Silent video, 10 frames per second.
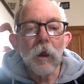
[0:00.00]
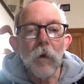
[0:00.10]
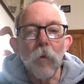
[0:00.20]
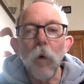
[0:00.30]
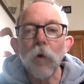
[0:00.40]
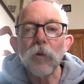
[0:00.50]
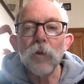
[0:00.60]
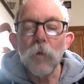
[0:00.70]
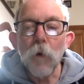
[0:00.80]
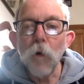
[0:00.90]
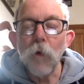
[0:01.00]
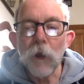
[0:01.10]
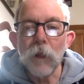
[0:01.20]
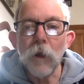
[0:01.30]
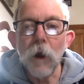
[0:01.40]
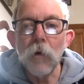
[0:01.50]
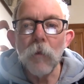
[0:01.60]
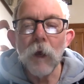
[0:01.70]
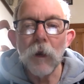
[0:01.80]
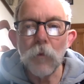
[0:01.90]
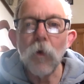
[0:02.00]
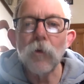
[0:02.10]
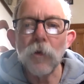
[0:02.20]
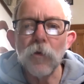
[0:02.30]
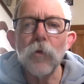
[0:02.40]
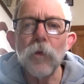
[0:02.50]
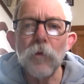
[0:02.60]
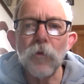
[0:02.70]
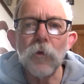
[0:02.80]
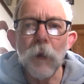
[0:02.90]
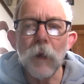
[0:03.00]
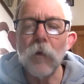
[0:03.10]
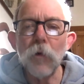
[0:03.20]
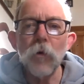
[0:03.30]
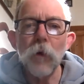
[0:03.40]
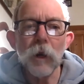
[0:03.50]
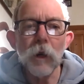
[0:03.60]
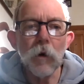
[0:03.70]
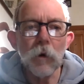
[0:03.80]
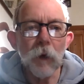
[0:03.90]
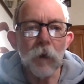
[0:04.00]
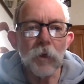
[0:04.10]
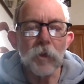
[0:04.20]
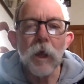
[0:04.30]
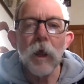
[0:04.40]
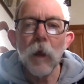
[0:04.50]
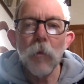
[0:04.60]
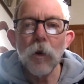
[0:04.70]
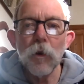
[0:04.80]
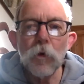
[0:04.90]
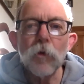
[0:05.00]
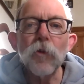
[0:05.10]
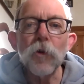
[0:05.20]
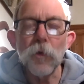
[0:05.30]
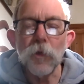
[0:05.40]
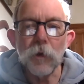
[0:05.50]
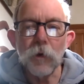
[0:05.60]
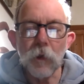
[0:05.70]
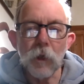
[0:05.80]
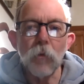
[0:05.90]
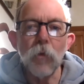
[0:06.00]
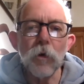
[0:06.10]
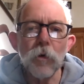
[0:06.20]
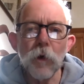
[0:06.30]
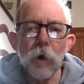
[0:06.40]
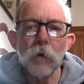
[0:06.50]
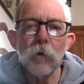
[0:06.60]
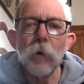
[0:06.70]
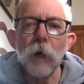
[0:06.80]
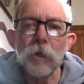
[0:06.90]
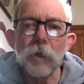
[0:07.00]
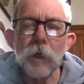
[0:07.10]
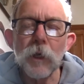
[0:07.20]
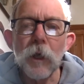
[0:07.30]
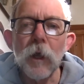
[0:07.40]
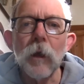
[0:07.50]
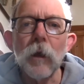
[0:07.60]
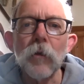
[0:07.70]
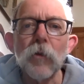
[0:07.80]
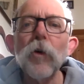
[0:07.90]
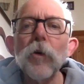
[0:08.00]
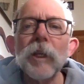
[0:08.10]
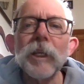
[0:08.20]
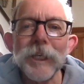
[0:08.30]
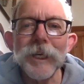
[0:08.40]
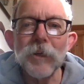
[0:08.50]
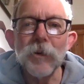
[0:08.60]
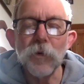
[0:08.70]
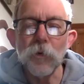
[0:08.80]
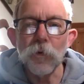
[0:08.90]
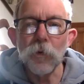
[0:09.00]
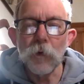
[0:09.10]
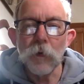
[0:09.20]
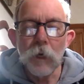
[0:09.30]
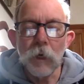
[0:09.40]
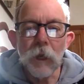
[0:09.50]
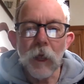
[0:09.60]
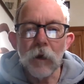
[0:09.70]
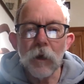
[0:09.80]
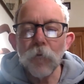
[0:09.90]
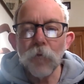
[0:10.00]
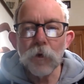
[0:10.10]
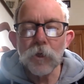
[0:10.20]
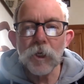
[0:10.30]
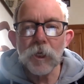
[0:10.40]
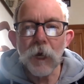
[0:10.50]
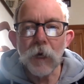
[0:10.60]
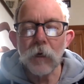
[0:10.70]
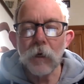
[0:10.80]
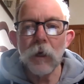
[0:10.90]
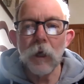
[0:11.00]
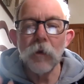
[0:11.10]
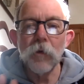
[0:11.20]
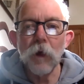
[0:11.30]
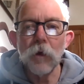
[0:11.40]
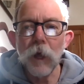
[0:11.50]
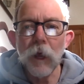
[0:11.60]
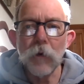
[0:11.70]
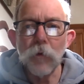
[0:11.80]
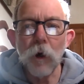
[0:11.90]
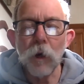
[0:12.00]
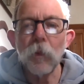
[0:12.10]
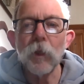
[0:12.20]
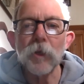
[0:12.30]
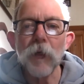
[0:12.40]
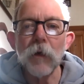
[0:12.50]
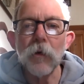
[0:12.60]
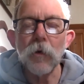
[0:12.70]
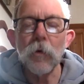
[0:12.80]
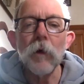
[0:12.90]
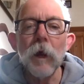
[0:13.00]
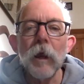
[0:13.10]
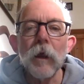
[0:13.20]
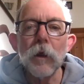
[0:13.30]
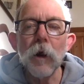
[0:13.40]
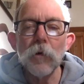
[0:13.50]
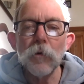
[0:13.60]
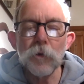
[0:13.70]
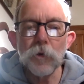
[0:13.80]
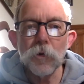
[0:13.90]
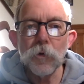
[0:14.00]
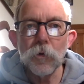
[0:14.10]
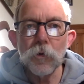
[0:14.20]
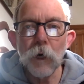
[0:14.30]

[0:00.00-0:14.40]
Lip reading: What do you already know about it? What do you, the filmmaker, already know about this? And what do you want to do with it? What are you going to actually turn this into? Now, if you're stuck and you don't know how to write a pitch at all, go to